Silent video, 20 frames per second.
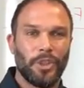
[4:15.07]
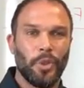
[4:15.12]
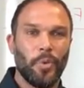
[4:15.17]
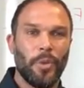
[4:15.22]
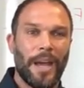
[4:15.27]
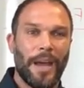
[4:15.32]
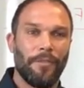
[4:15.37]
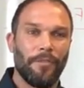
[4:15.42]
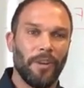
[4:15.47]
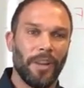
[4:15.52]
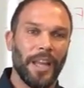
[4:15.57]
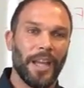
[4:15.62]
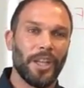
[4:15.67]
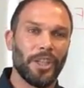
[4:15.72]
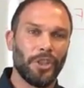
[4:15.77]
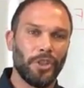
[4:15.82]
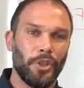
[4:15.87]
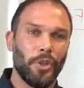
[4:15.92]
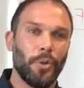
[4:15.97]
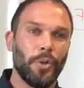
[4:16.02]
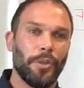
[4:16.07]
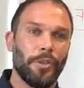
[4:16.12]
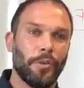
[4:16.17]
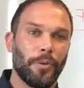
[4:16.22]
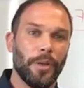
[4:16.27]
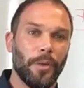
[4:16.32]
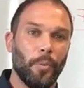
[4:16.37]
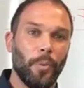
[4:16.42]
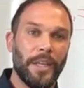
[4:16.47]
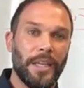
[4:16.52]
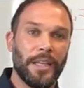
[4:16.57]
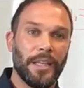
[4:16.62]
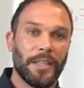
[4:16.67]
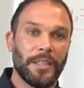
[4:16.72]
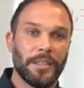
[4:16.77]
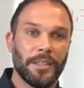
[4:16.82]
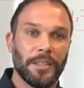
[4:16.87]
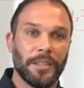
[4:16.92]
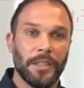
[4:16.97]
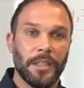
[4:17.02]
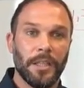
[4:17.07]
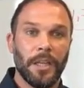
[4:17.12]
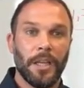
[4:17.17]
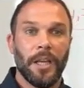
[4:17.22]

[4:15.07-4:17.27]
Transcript: Do that for like 2 to 3 weeks,